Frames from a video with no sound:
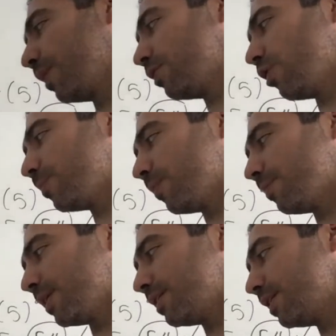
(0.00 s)
the top and bottom
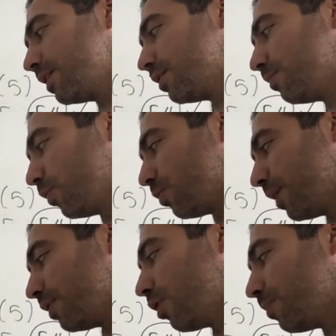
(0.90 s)
by 6, multiply
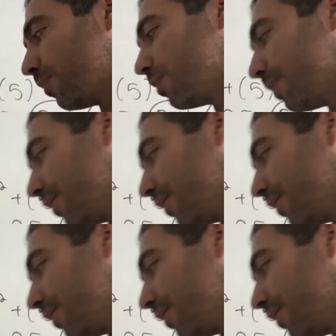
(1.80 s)
the top and bottom by